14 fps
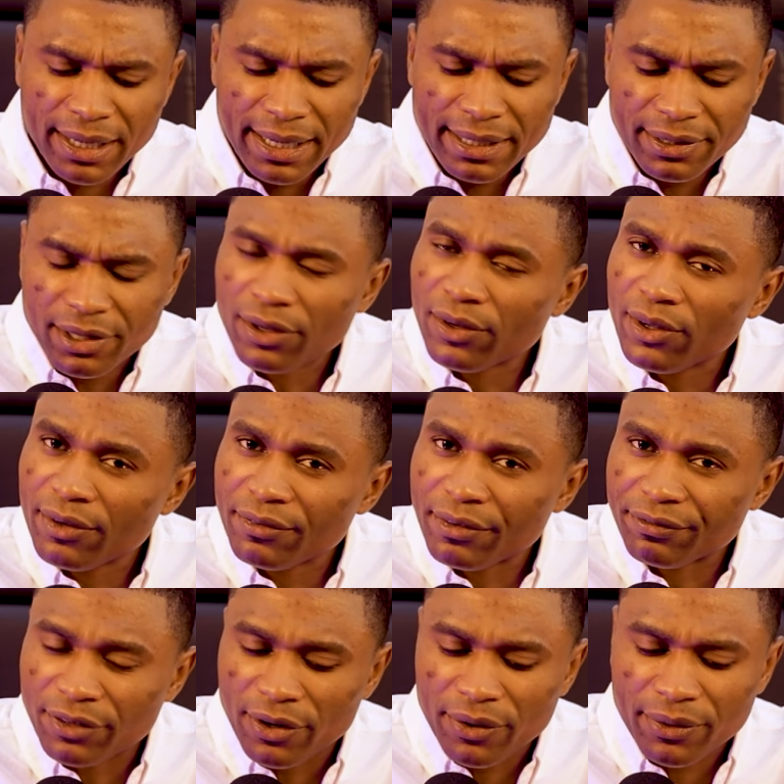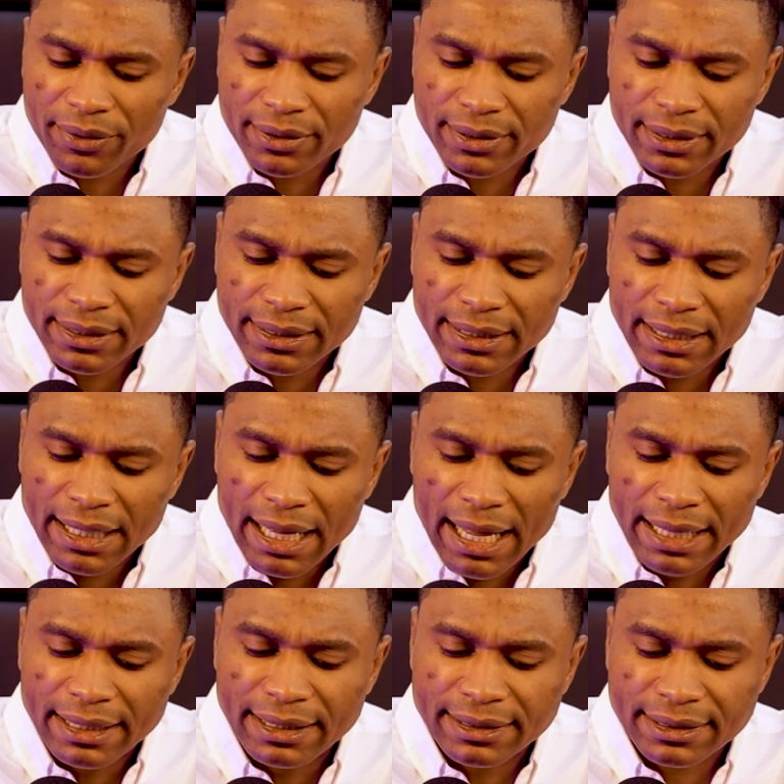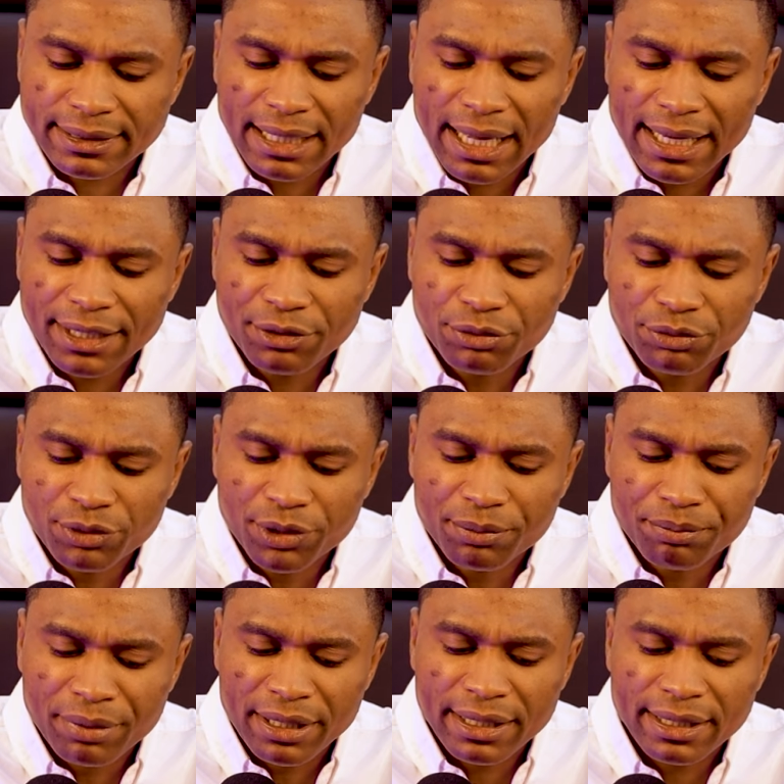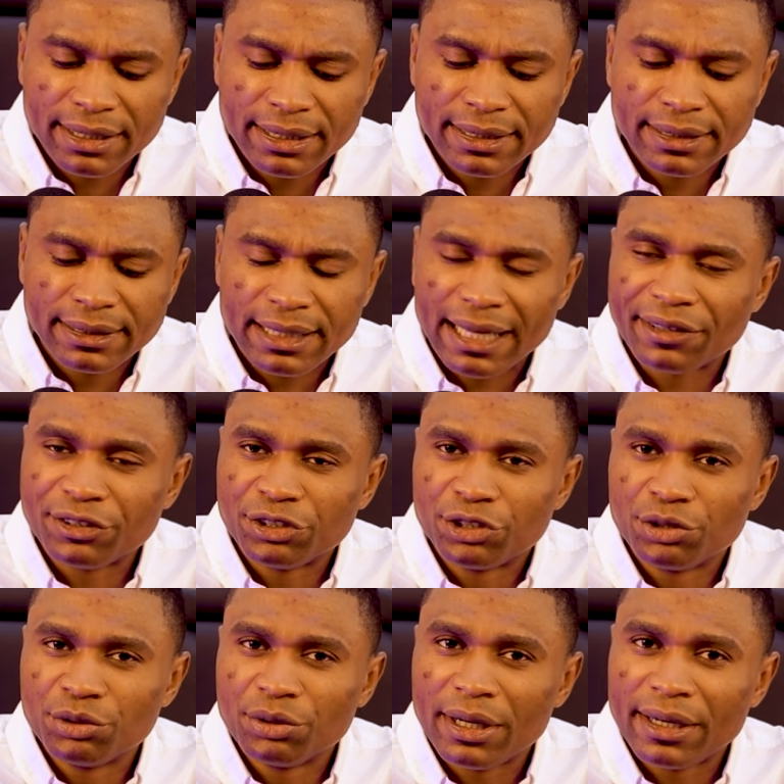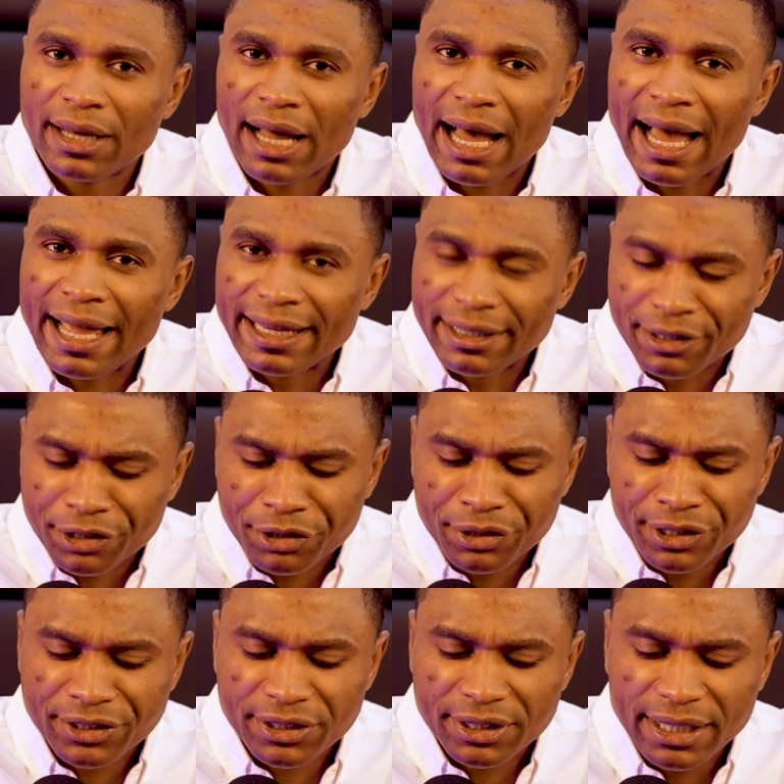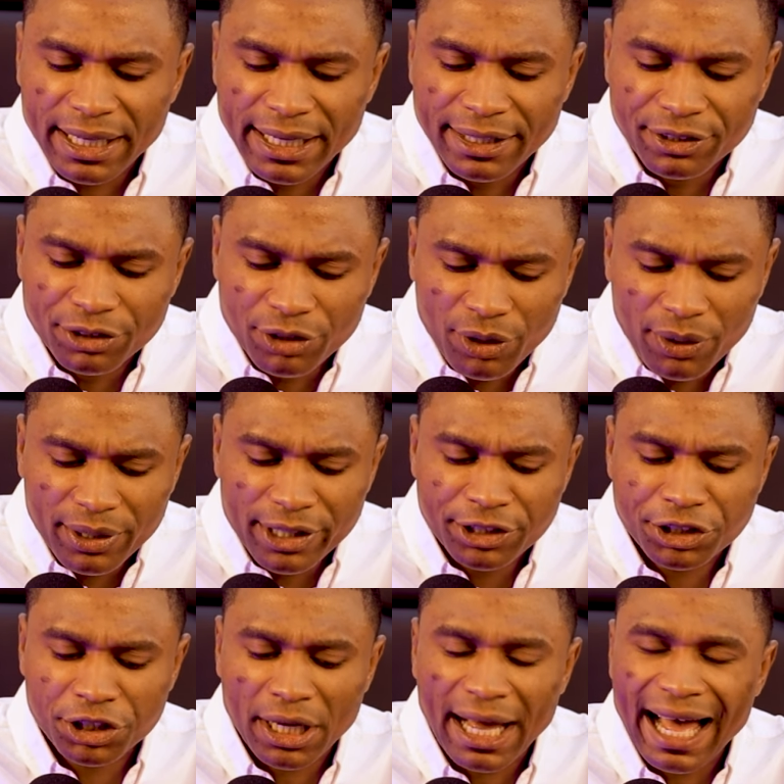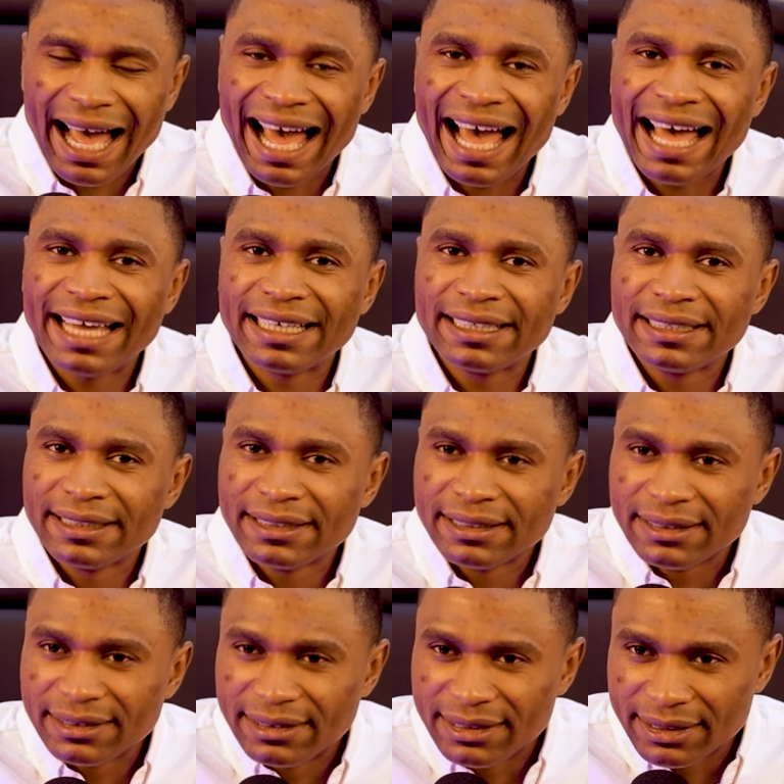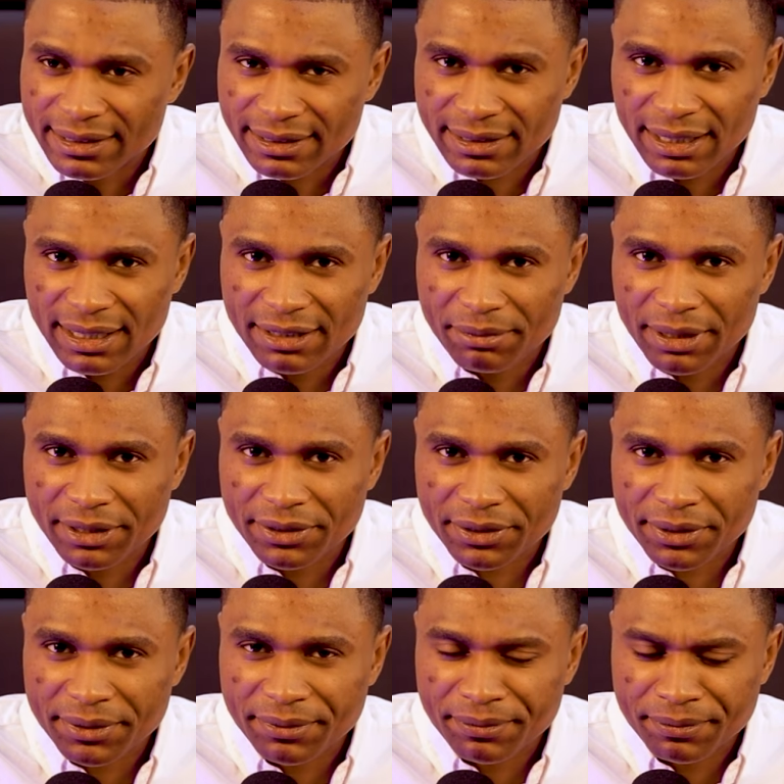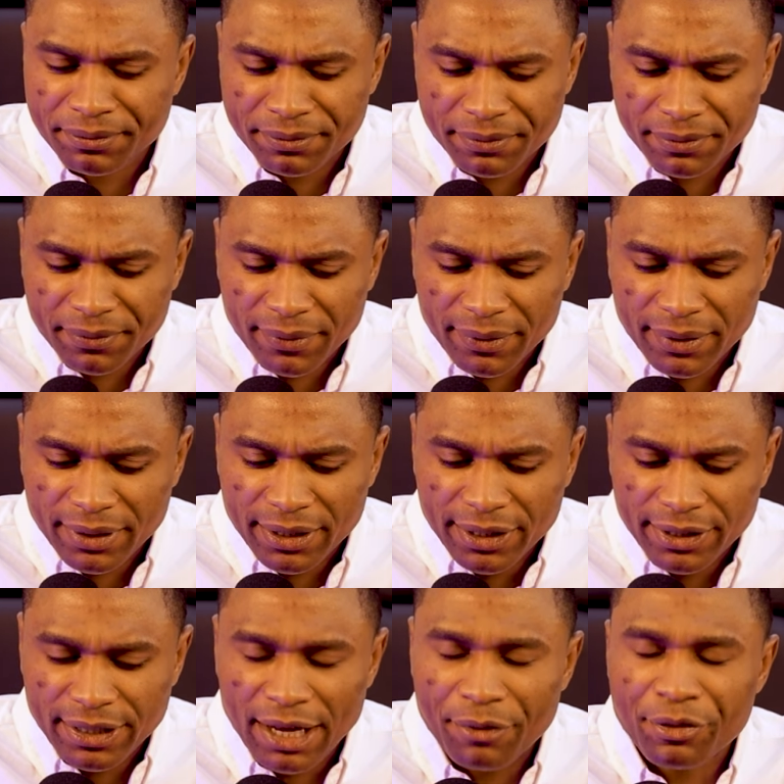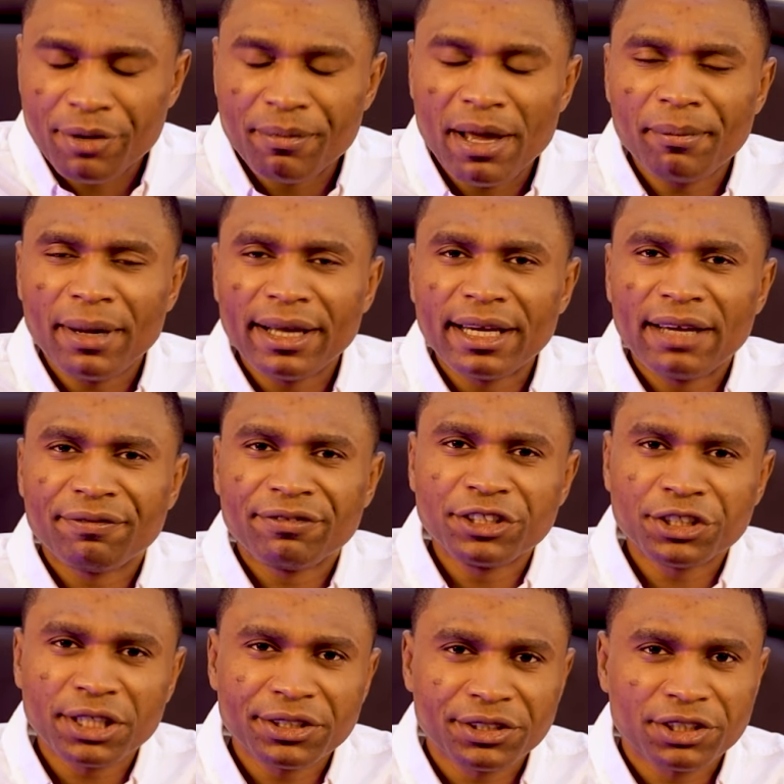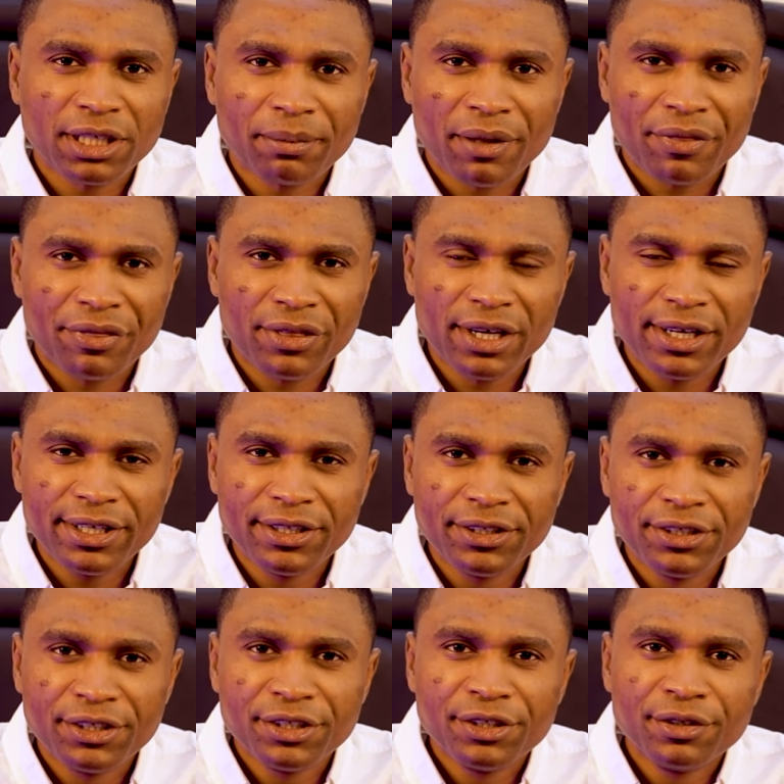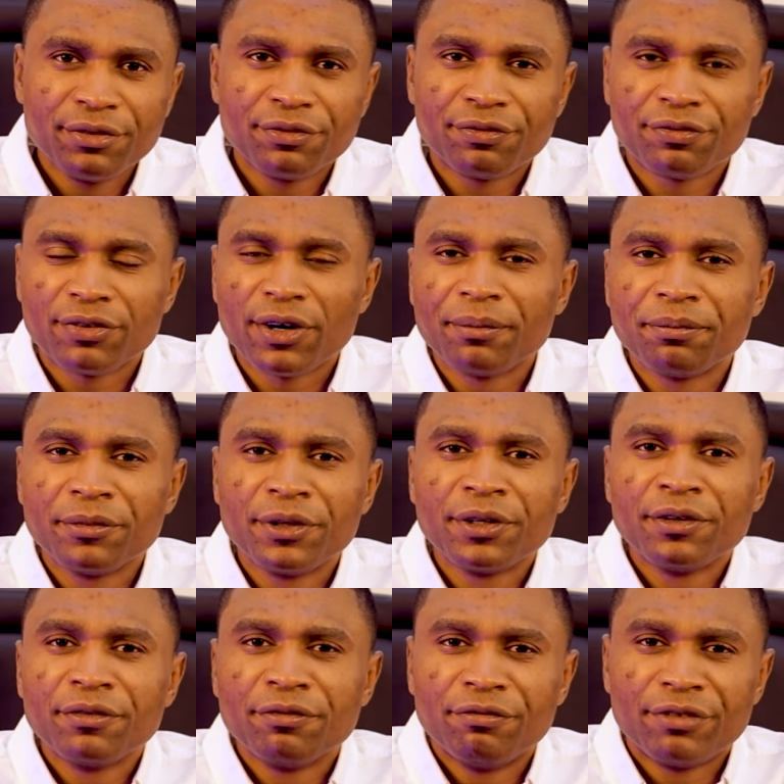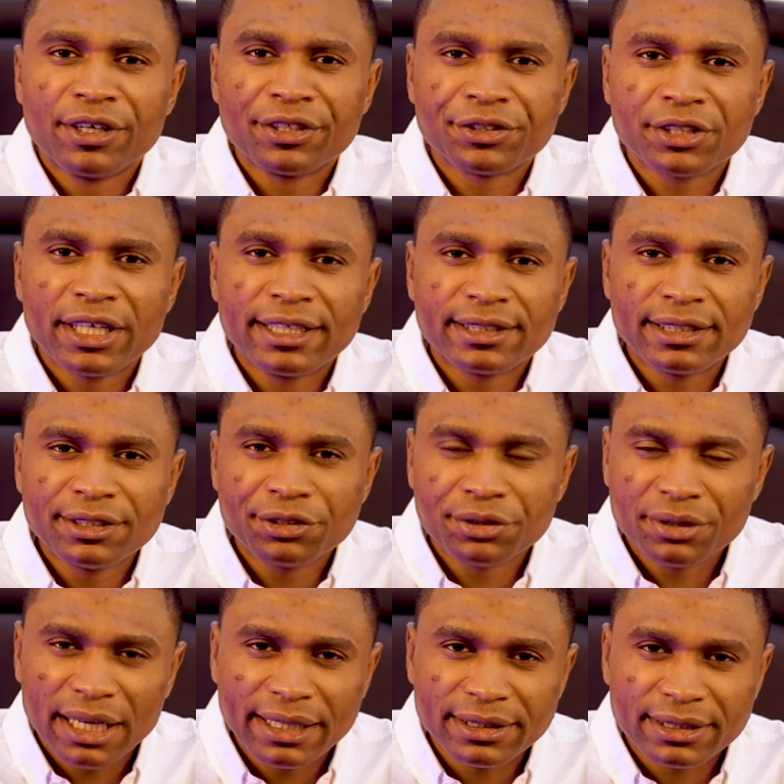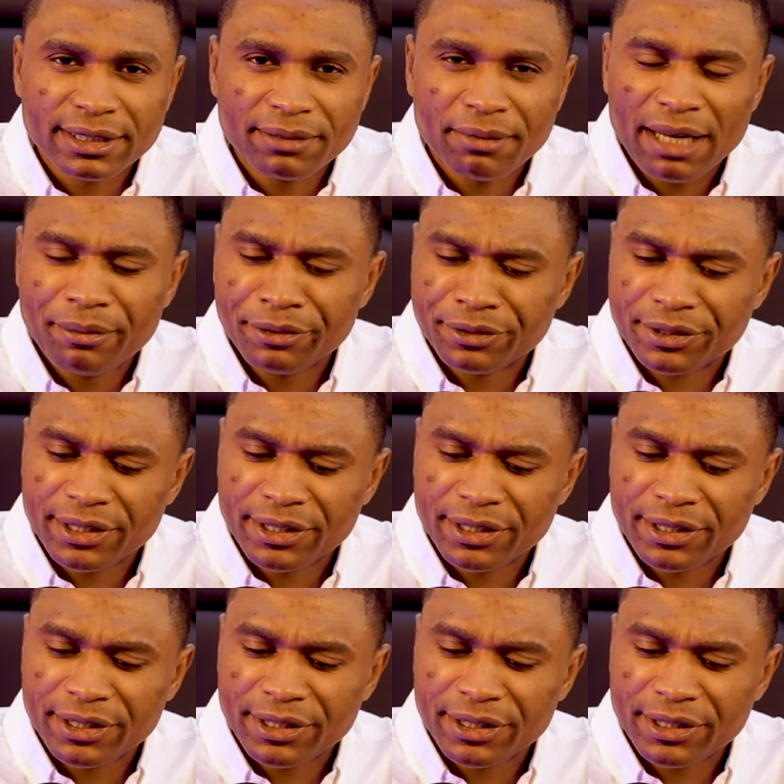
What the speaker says: in the love of God, and the sign will be that you are increasing in knowledge and discernment. Now, remember in Ephesians chapter 3, from verse 18 to 19, the Bible